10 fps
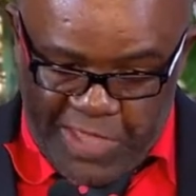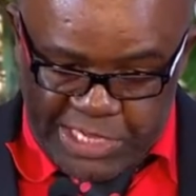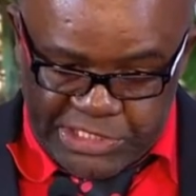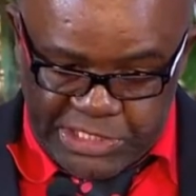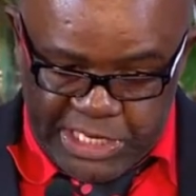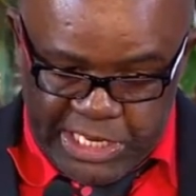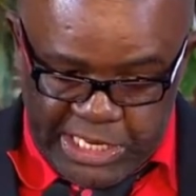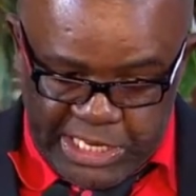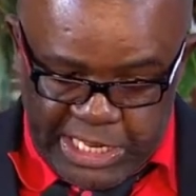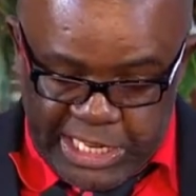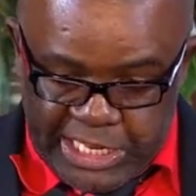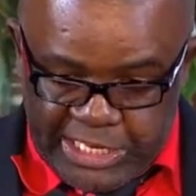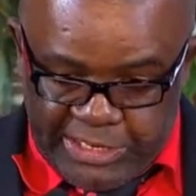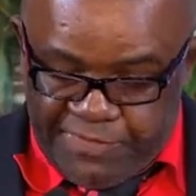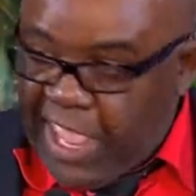that
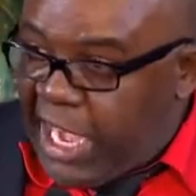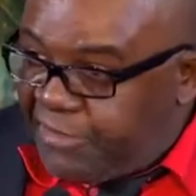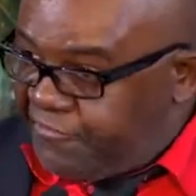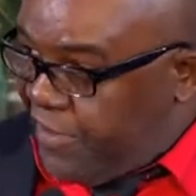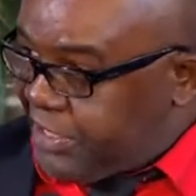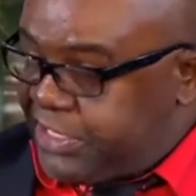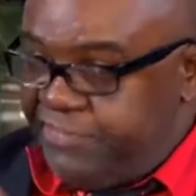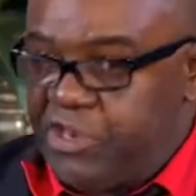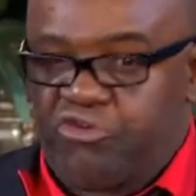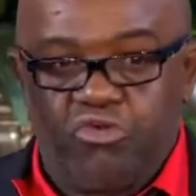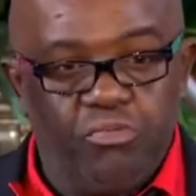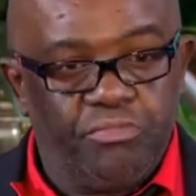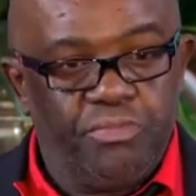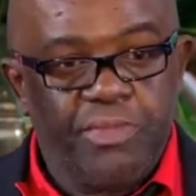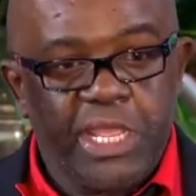the elephant in the room
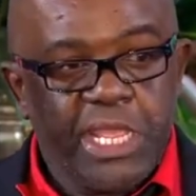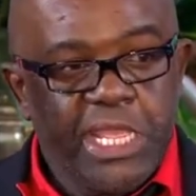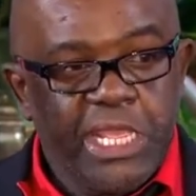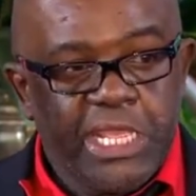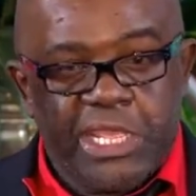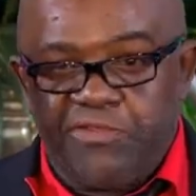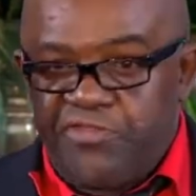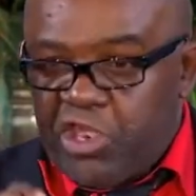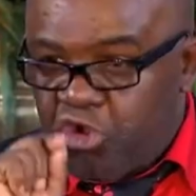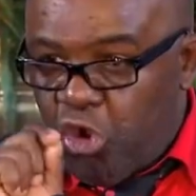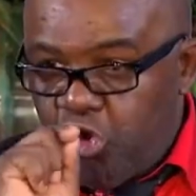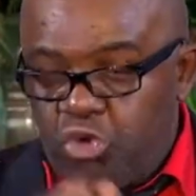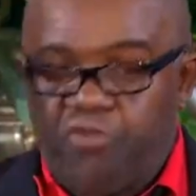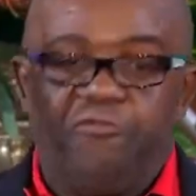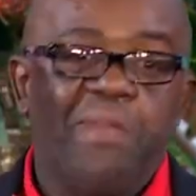is the
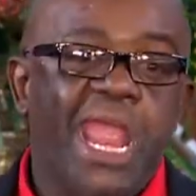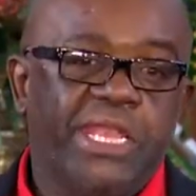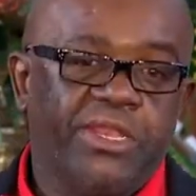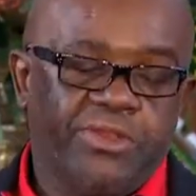role of men.